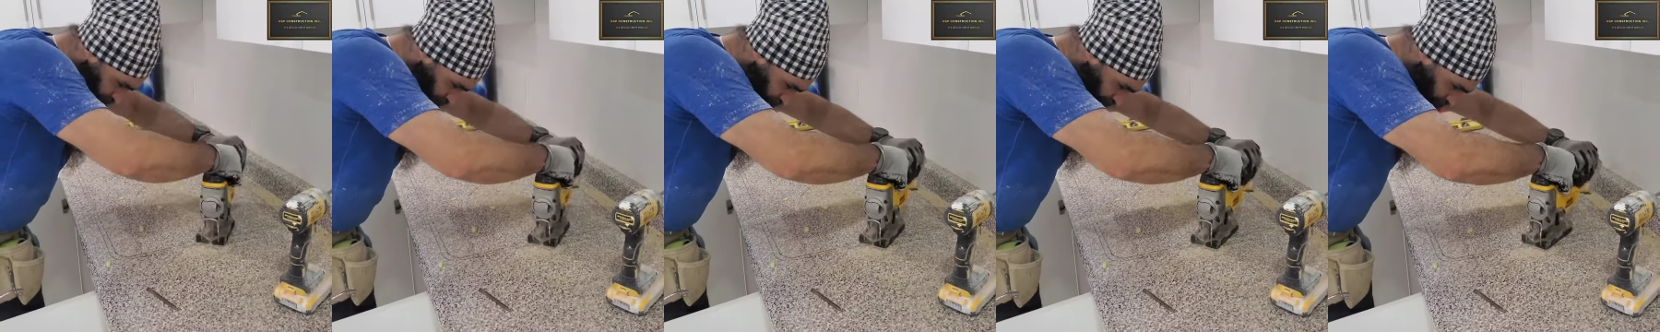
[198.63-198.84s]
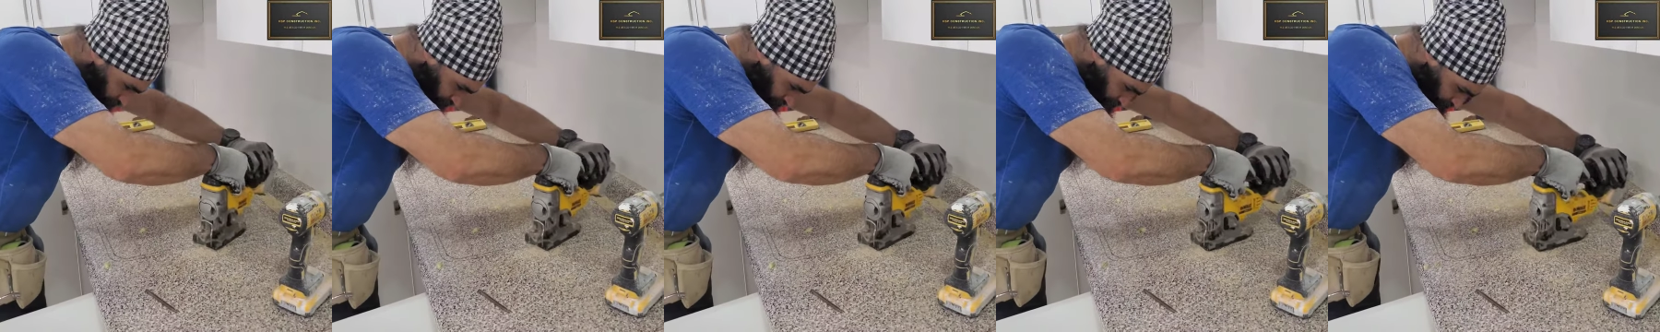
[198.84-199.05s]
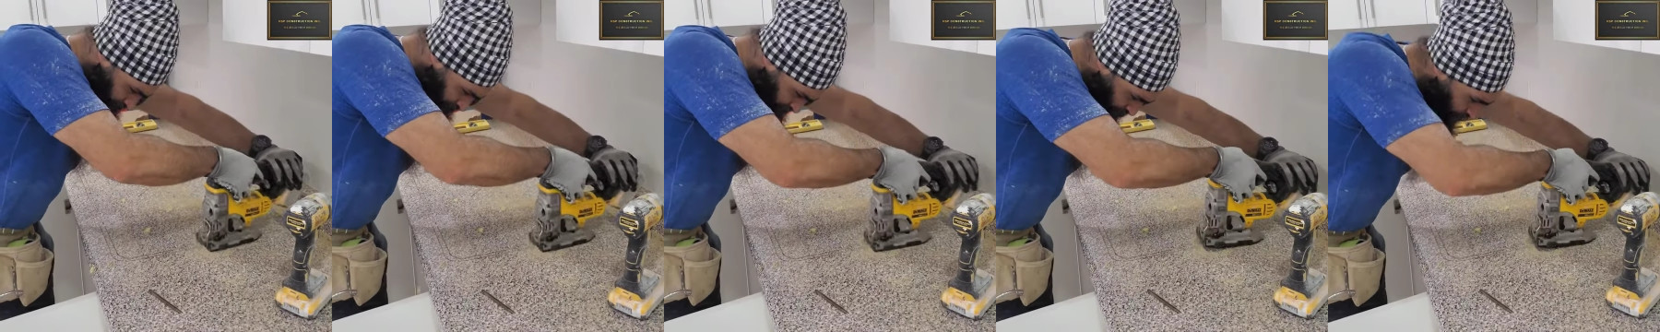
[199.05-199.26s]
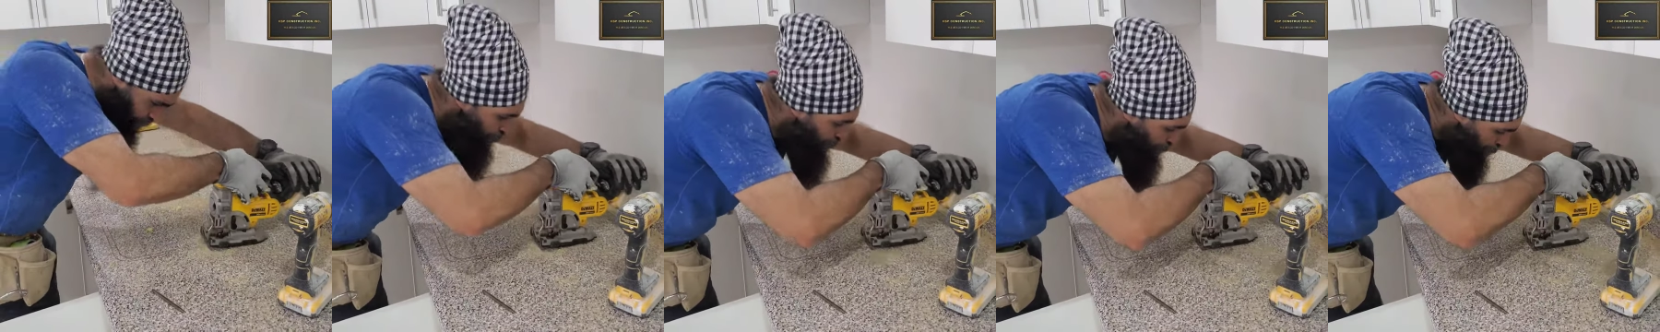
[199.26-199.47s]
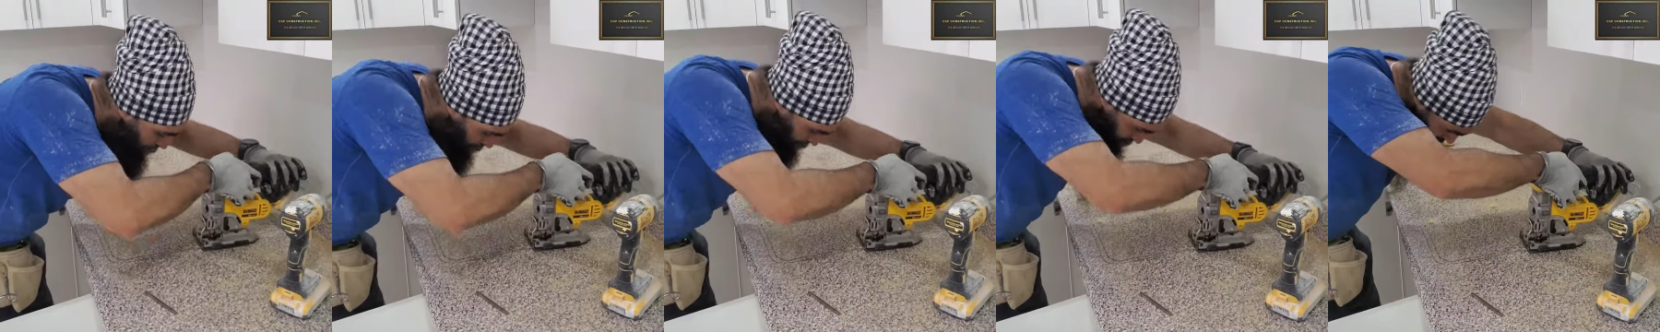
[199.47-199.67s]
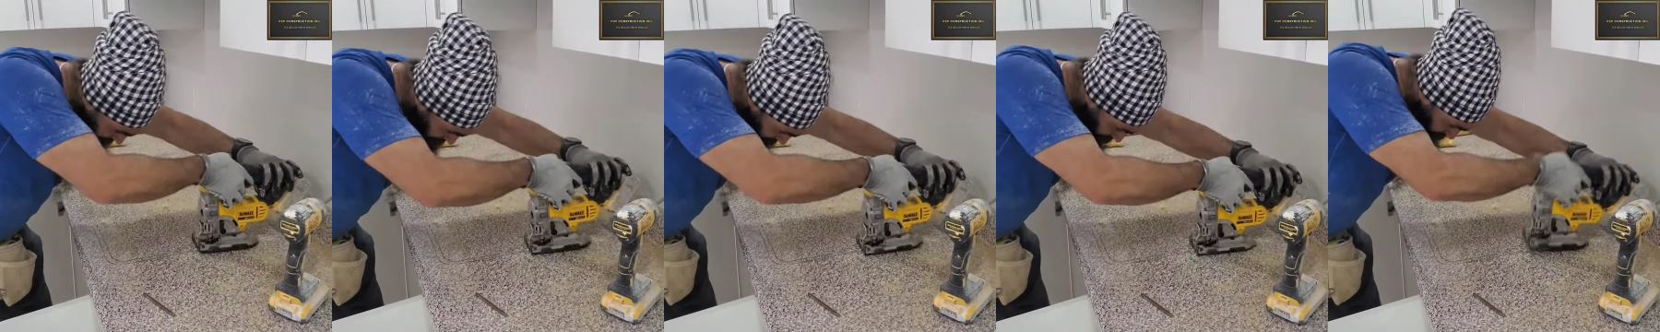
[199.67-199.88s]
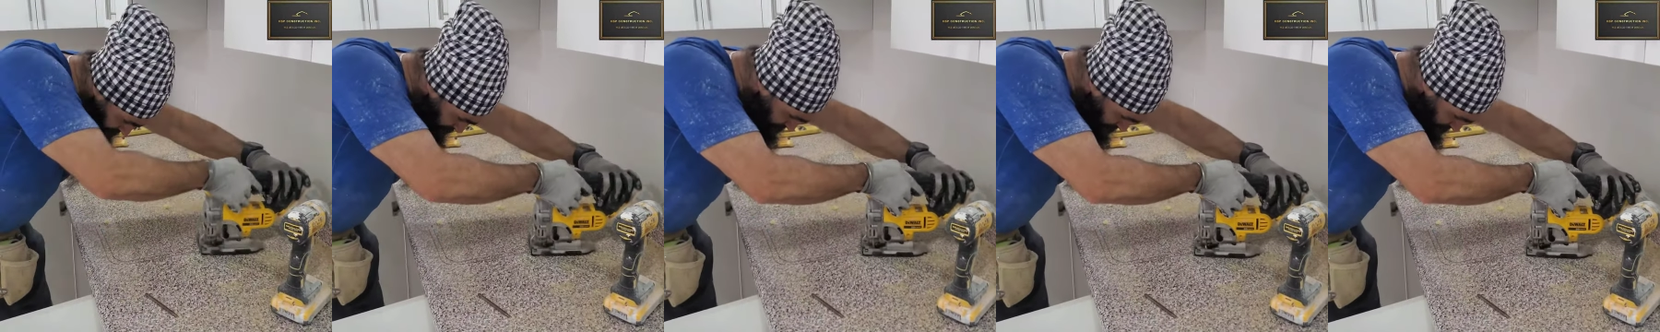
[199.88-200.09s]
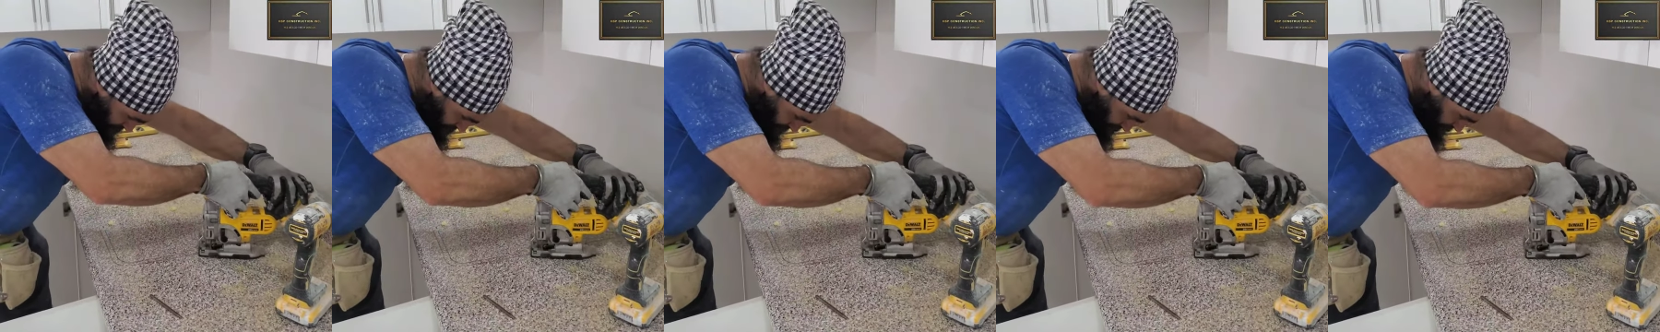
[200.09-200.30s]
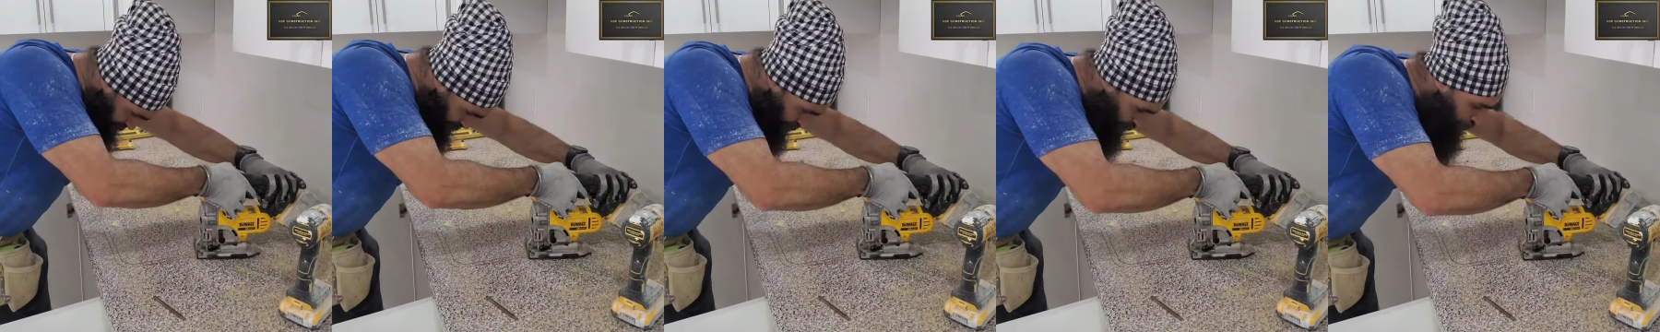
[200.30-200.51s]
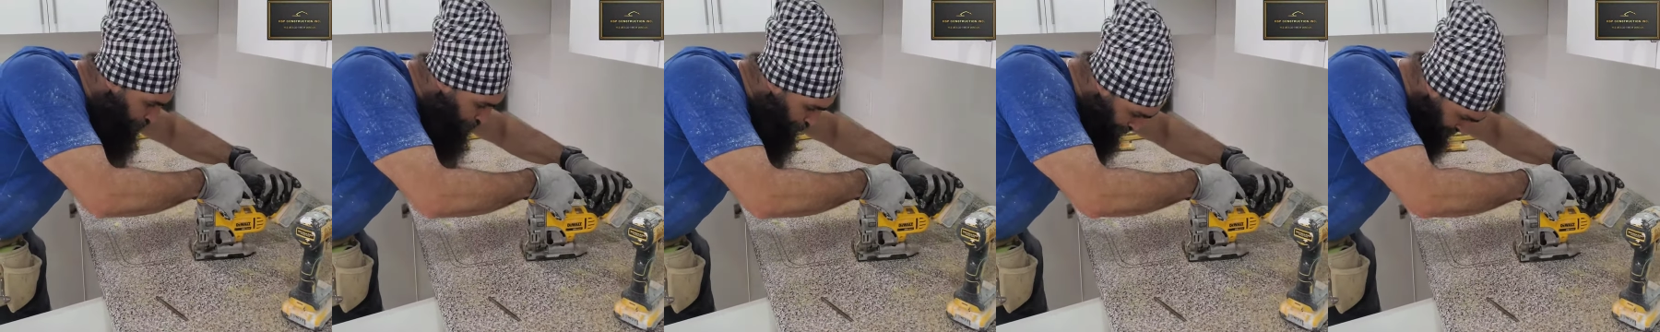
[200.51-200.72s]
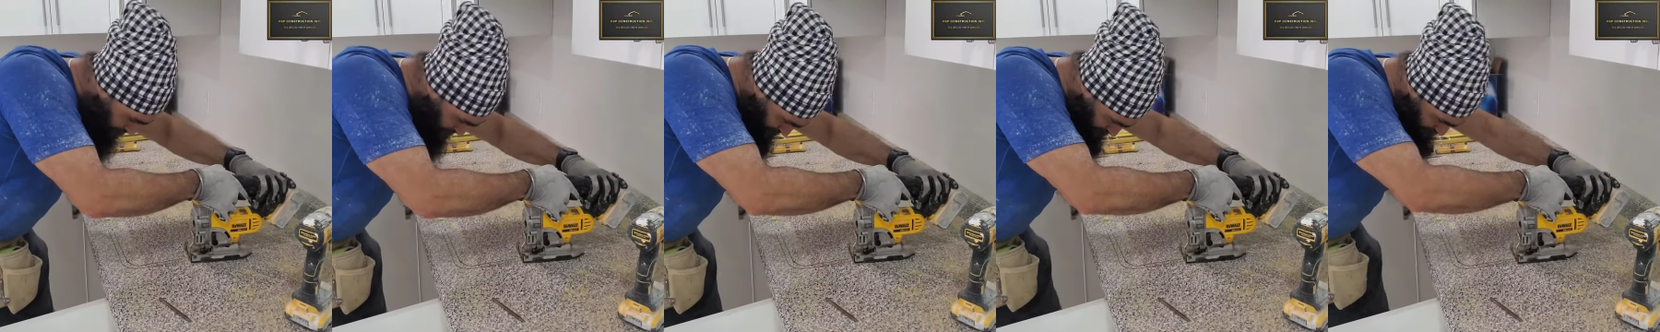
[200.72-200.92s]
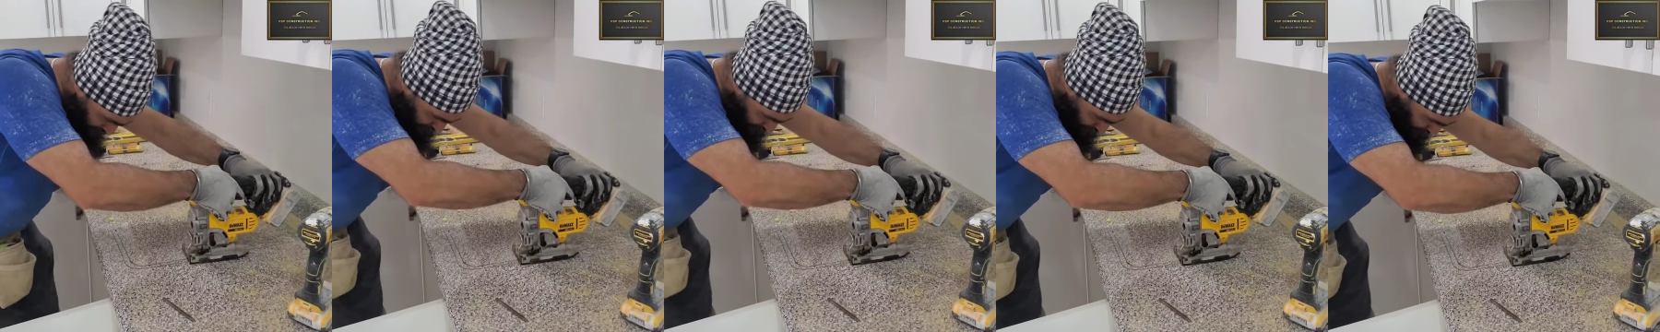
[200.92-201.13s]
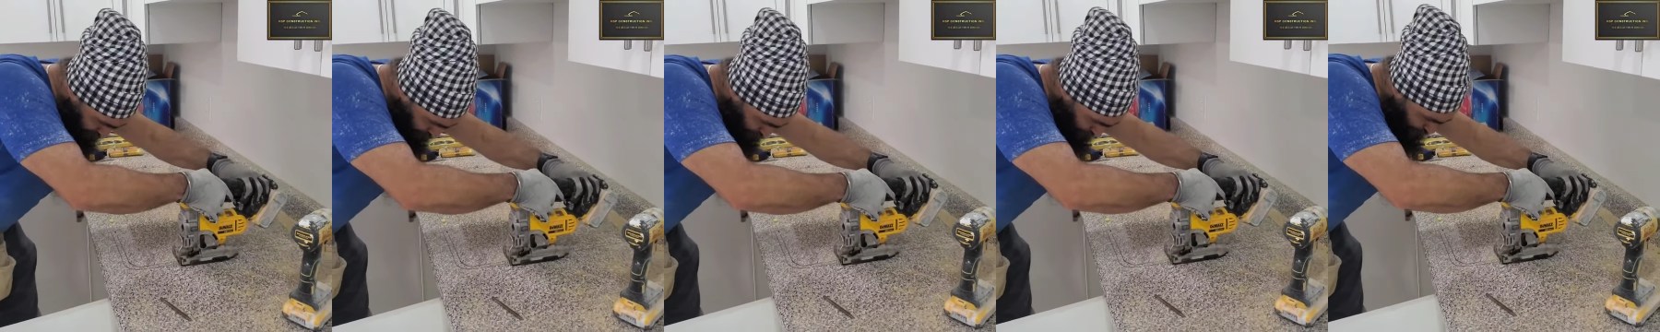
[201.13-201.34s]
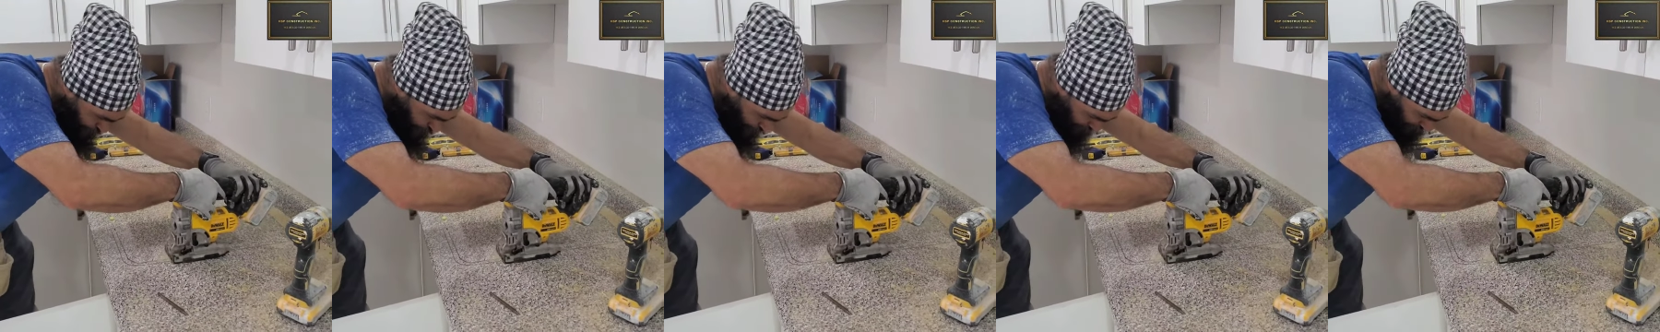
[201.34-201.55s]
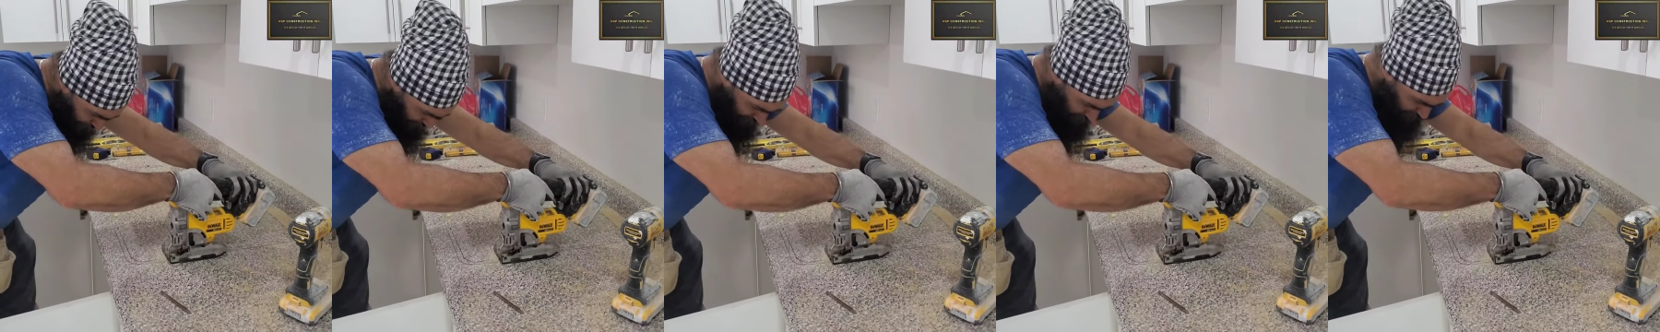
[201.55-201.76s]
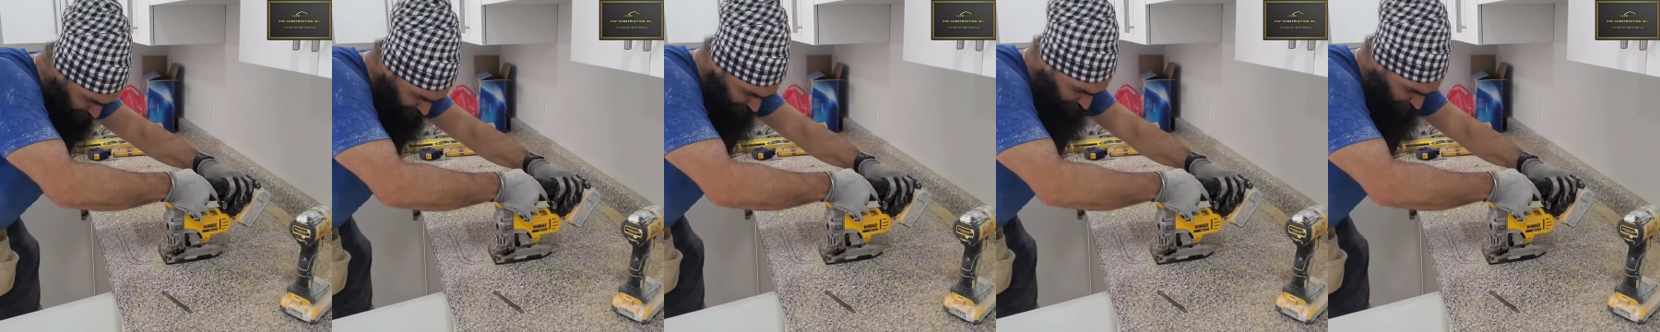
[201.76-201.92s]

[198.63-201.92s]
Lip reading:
No face is visible, so there are no lips to read.